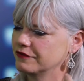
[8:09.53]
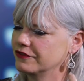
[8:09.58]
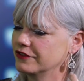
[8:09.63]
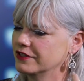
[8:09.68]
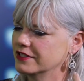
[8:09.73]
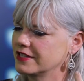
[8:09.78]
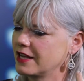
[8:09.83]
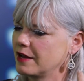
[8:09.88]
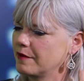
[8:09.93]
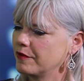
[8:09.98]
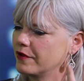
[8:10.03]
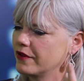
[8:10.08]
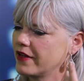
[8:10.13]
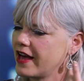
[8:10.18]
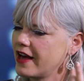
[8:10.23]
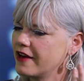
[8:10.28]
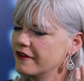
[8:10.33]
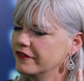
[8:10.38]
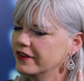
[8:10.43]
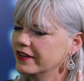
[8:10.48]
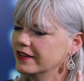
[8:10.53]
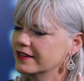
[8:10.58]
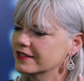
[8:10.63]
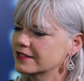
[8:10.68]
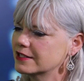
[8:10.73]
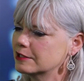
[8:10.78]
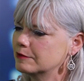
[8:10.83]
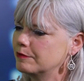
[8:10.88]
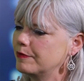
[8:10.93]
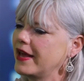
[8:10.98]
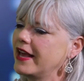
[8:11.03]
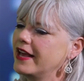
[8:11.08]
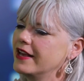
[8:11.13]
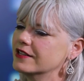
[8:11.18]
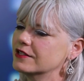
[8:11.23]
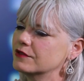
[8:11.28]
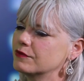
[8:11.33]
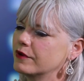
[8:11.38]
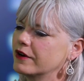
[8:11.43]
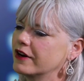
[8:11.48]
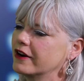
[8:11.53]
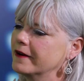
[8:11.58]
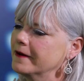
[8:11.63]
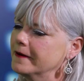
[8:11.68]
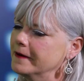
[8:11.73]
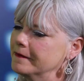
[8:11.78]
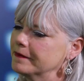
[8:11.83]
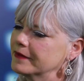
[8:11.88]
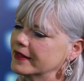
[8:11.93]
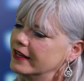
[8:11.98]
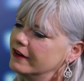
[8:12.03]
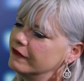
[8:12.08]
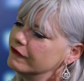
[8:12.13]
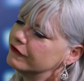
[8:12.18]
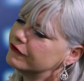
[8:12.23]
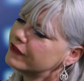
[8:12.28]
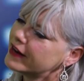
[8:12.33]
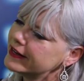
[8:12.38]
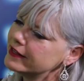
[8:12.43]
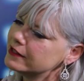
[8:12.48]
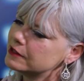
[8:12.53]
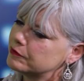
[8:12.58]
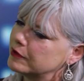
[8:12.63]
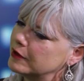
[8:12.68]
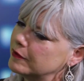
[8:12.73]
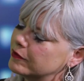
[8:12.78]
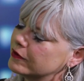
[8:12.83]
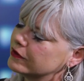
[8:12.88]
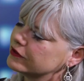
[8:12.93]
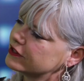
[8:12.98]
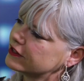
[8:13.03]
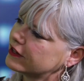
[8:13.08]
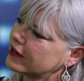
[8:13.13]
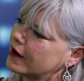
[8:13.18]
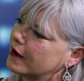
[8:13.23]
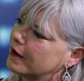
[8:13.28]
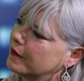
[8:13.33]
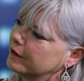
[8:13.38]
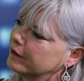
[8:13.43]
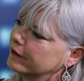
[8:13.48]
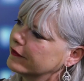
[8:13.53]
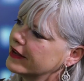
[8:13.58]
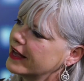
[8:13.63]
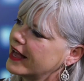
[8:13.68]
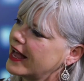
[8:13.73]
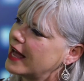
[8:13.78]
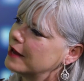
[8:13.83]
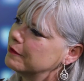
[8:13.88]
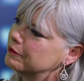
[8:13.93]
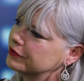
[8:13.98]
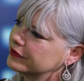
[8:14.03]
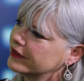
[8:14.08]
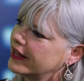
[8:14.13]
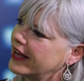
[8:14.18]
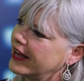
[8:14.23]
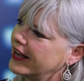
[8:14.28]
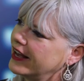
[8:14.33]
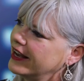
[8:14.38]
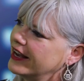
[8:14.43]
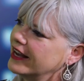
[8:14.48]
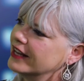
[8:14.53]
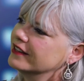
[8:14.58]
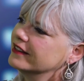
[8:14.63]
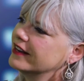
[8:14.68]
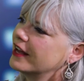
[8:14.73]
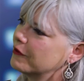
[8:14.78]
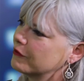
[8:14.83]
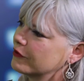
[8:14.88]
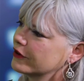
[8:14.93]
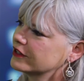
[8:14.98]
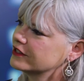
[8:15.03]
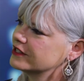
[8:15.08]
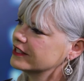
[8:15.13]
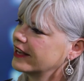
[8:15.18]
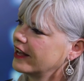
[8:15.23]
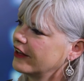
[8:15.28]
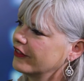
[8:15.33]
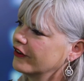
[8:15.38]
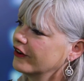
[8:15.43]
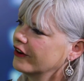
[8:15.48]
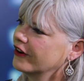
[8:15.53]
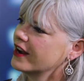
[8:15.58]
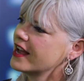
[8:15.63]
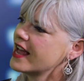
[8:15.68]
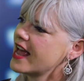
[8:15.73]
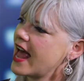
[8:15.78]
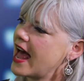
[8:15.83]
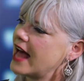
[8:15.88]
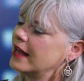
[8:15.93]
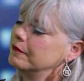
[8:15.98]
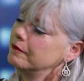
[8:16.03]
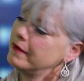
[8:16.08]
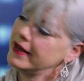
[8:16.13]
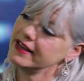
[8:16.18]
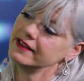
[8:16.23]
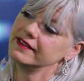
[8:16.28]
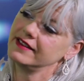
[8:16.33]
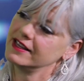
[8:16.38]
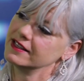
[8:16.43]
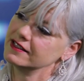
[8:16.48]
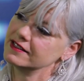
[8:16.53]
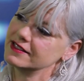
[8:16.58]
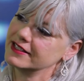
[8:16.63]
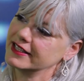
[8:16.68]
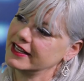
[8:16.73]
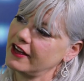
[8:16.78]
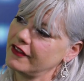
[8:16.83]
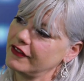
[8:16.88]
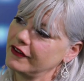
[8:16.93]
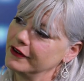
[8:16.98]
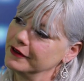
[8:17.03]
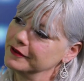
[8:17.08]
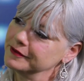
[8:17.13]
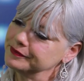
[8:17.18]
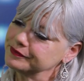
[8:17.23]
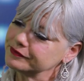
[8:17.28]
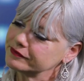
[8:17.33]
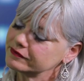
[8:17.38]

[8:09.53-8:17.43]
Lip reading: for example, having a space where it invites people to come and play and network together and make things together,